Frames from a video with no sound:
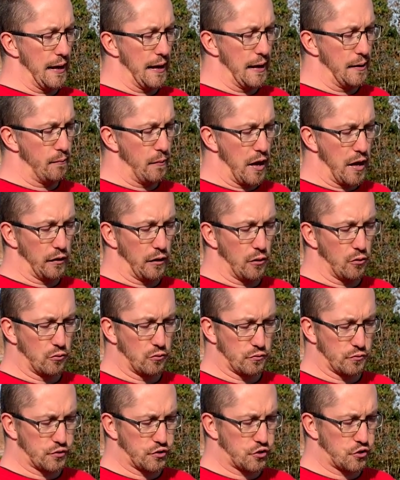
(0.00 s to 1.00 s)
my
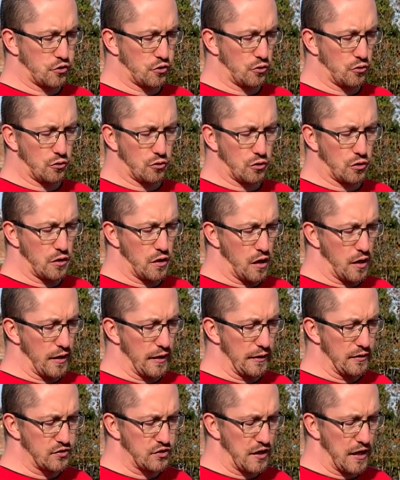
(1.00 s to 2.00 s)
local store,
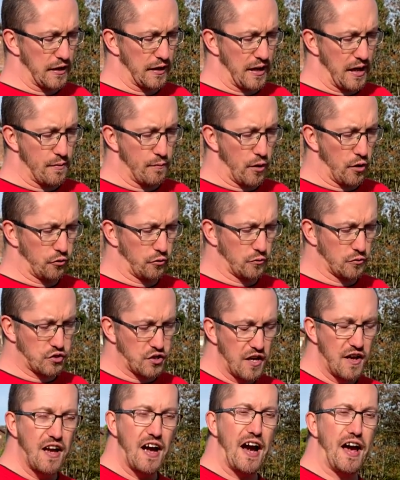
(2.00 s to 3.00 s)
Inside Line Models,
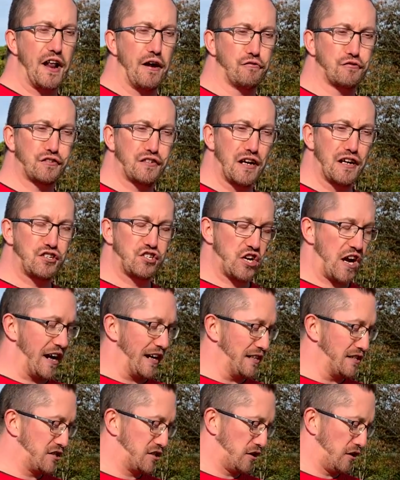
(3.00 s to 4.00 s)
and I was
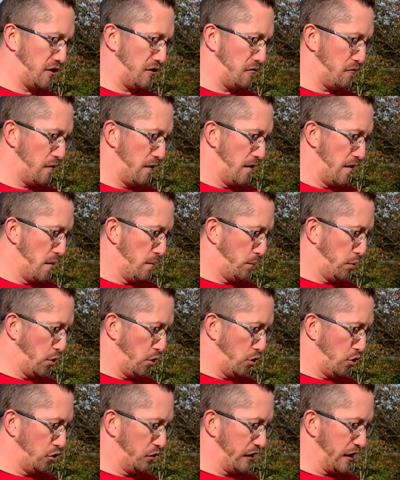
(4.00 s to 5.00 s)
chatting to
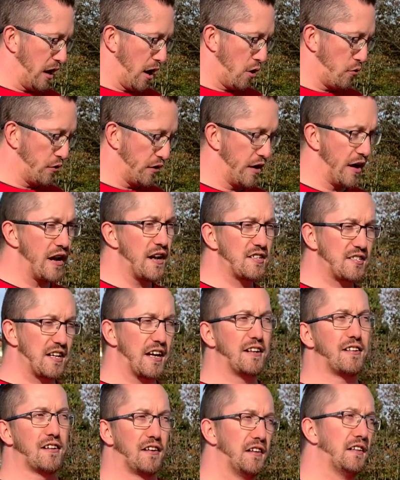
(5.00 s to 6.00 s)
Paul, the owner, and I
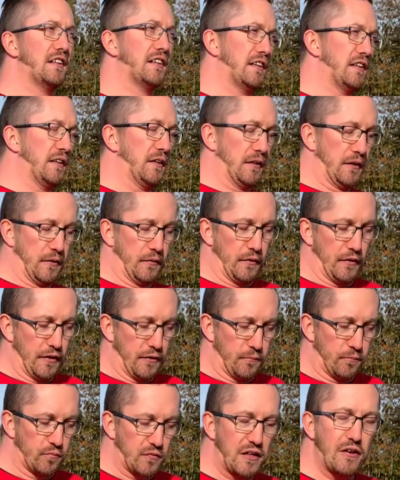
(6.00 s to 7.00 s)
said,
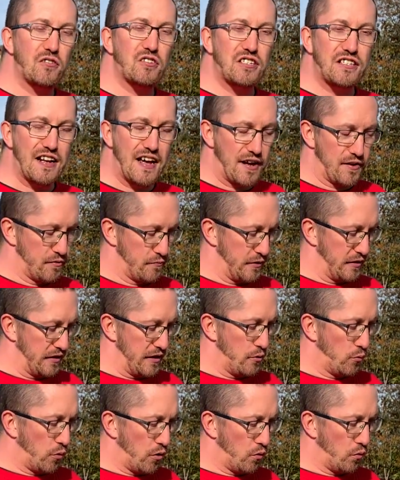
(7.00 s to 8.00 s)
give us an hand, will
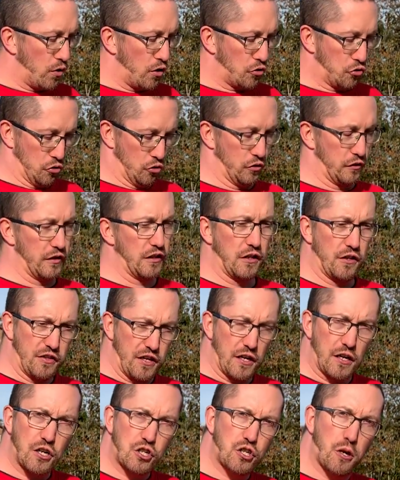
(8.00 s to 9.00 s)
you? What colour do you
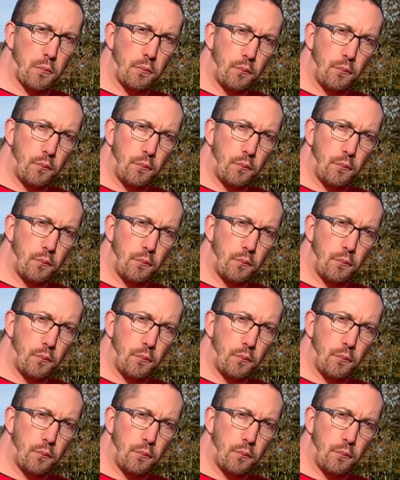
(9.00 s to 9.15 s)
think I should